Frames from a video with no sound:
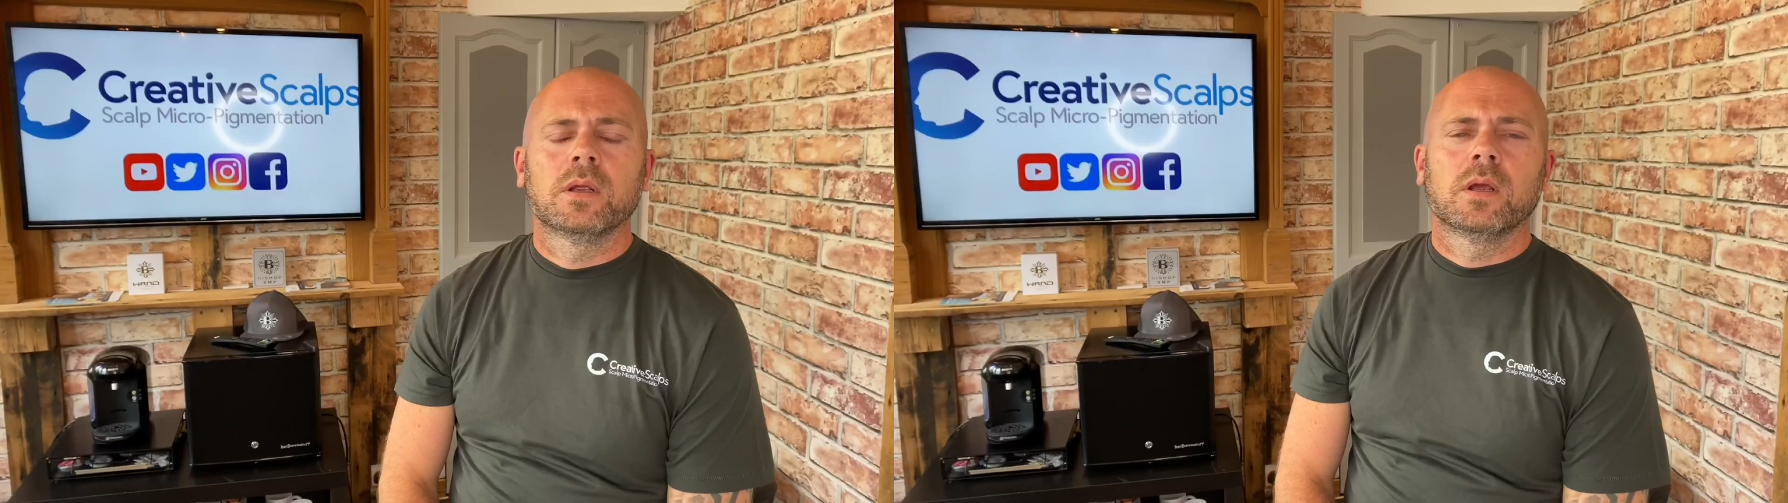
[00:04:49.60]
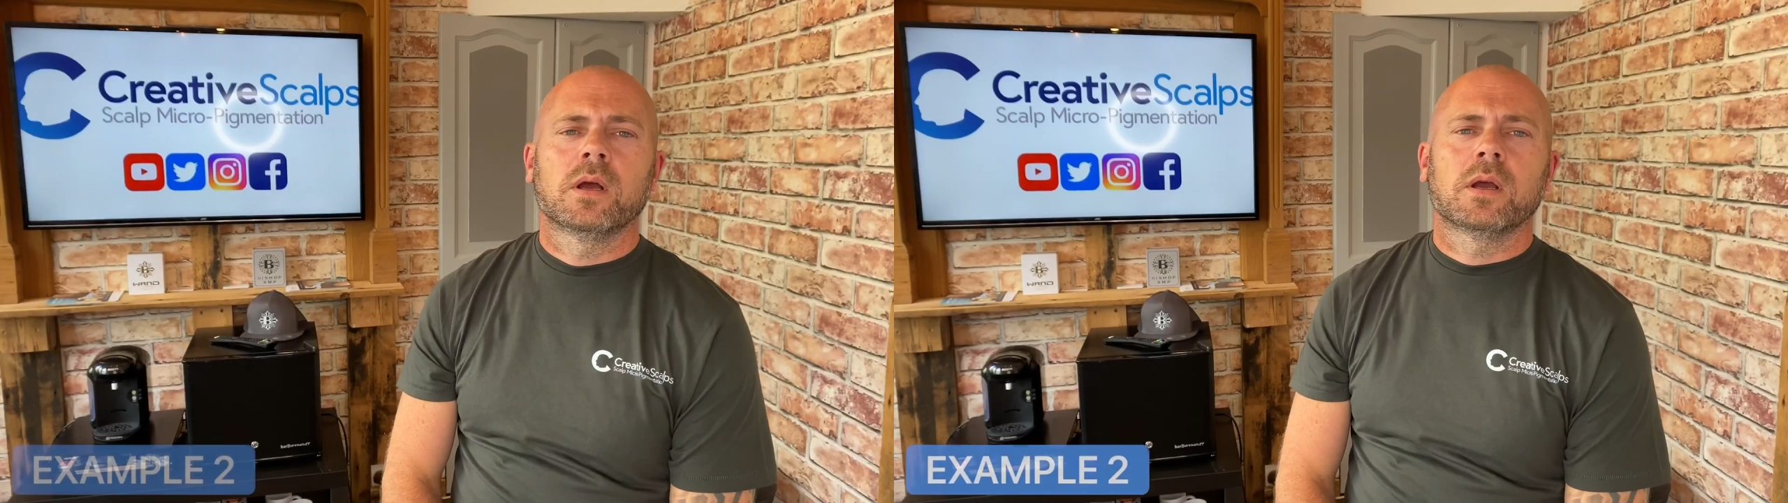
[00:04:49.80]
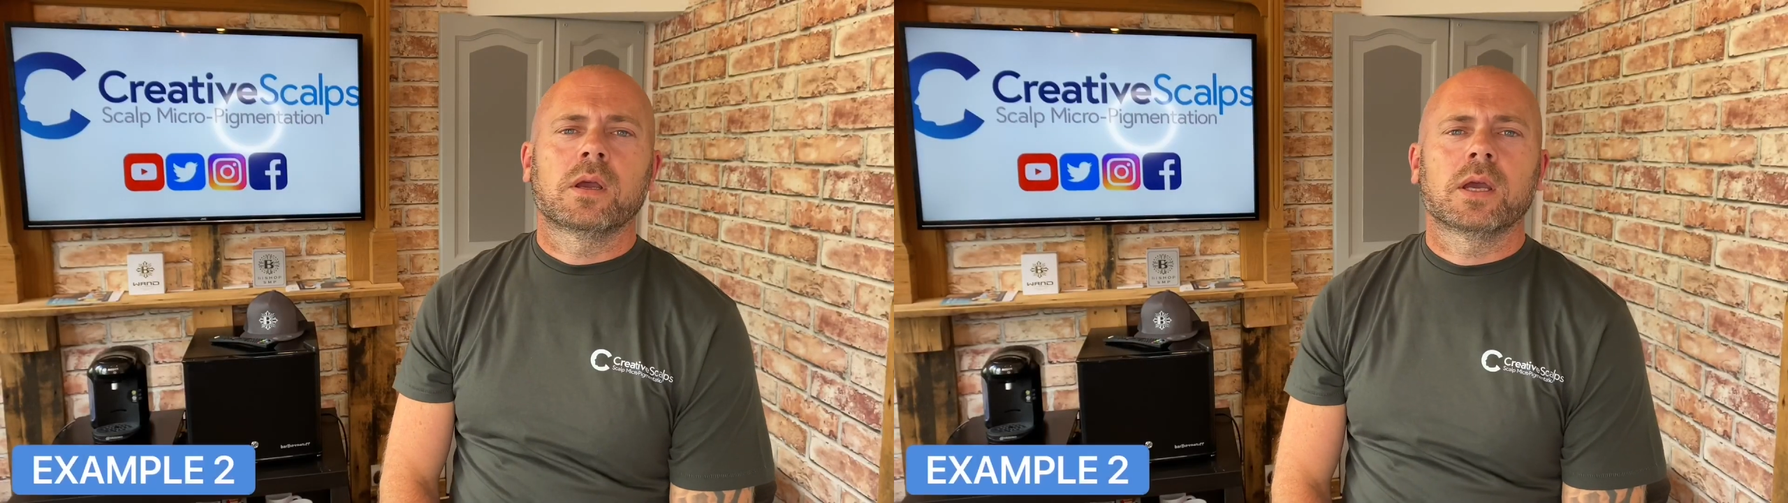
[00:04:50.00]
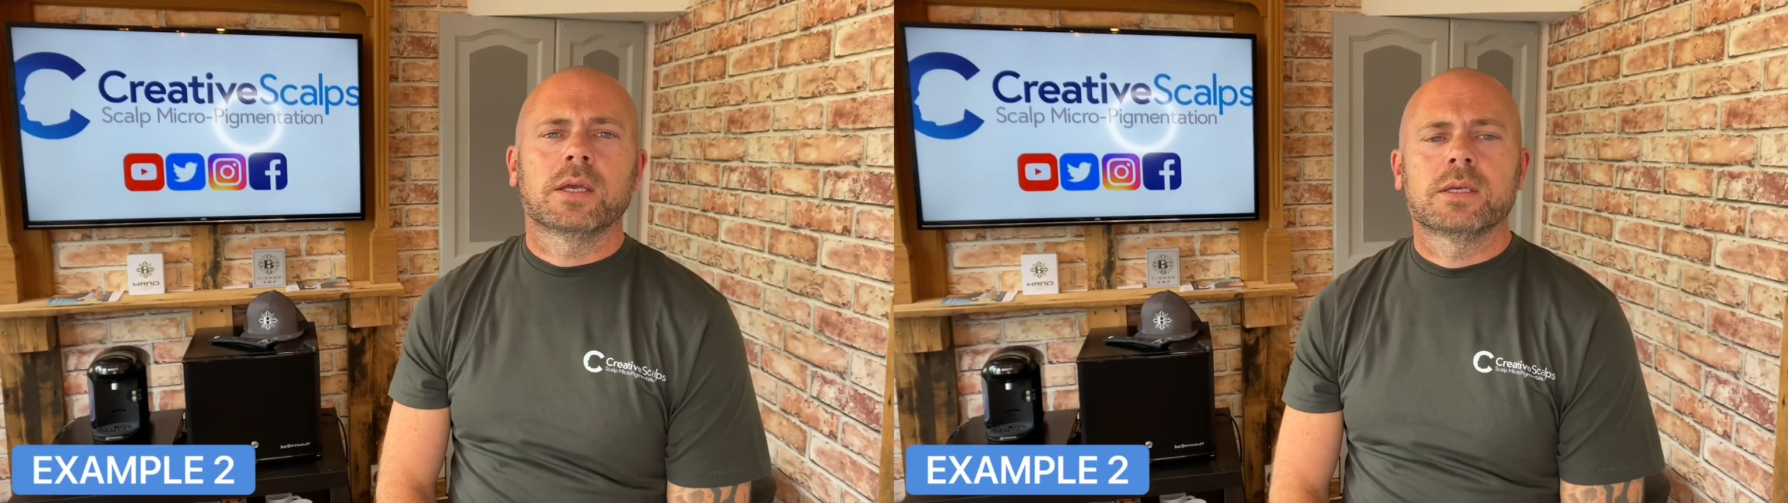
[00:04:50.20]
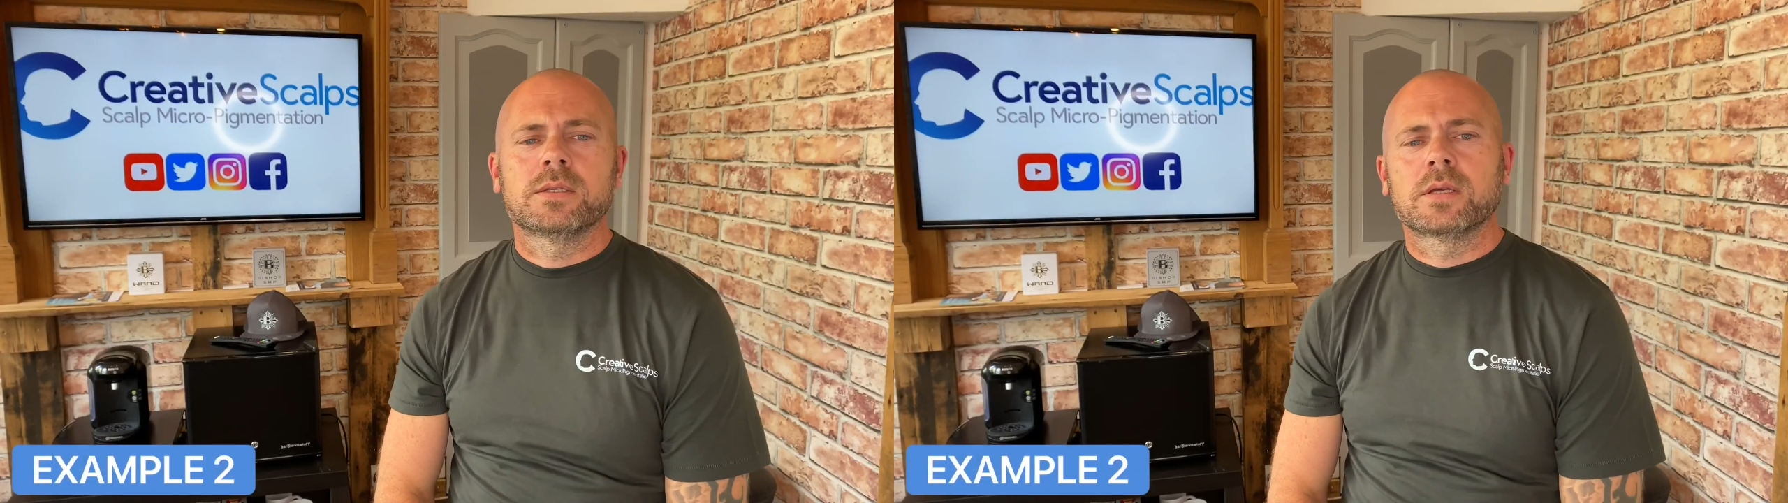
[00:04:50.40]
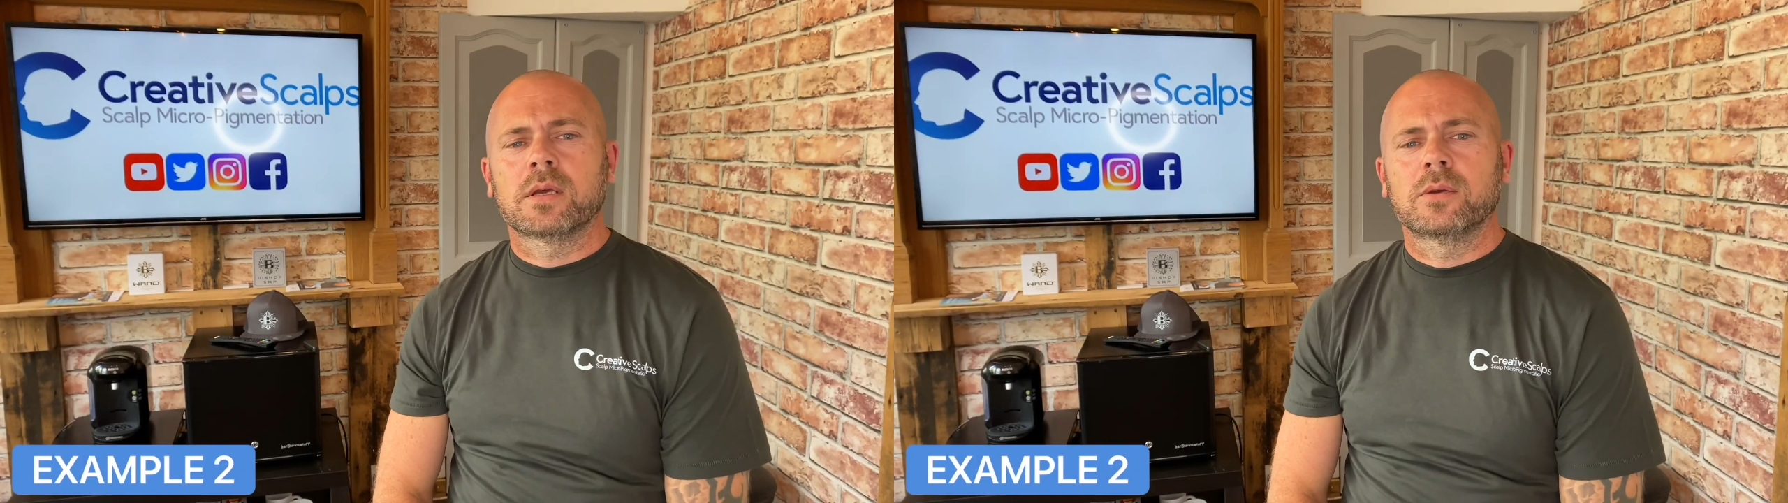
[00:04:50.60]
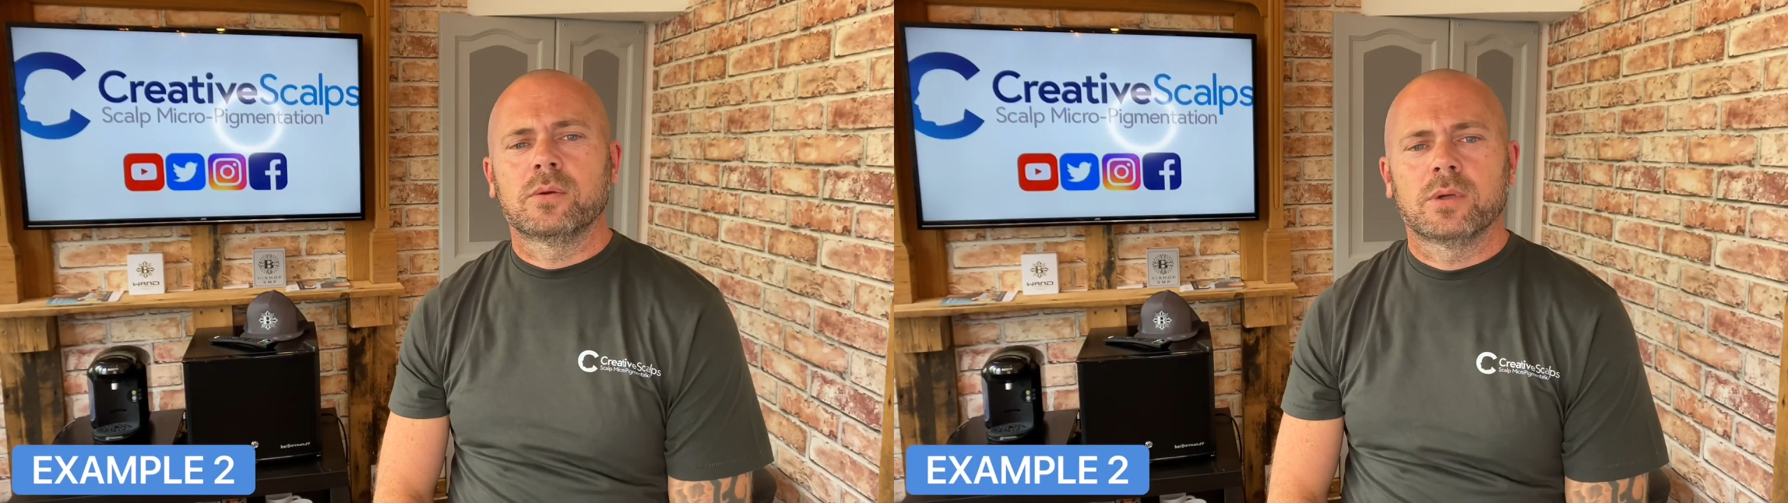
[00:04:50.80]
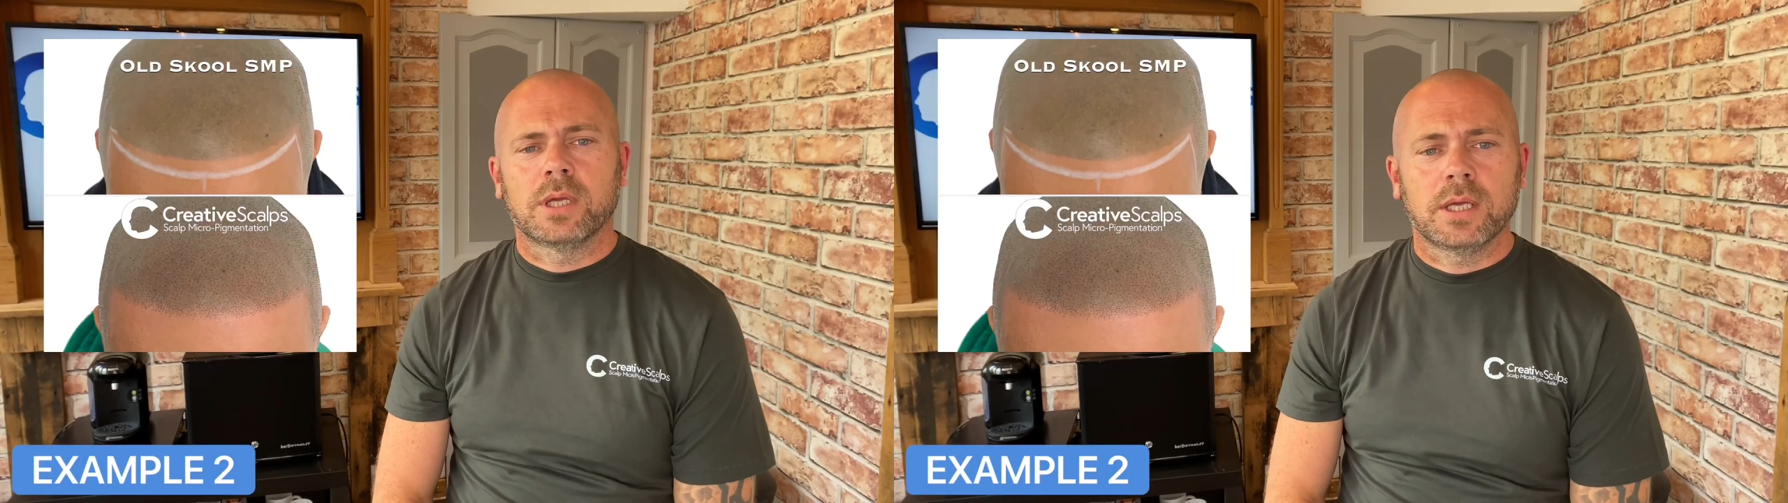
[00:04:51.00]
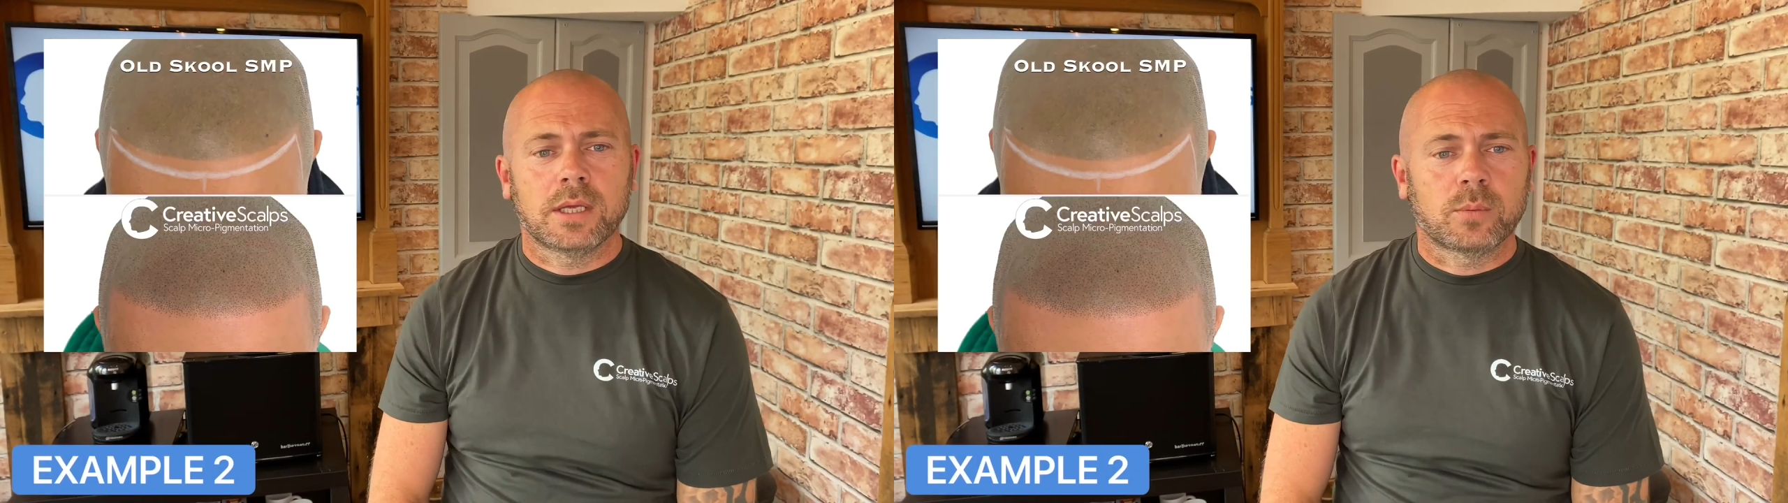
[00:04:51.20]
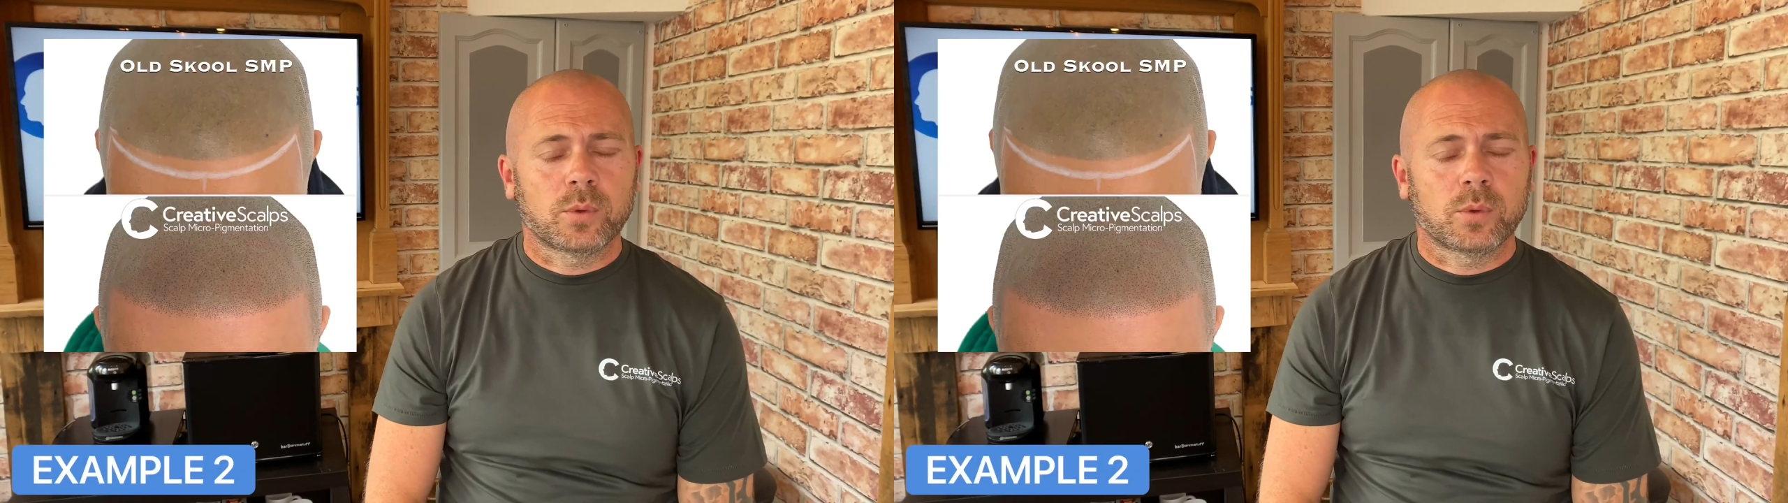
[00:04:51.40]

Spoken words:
Okay, so here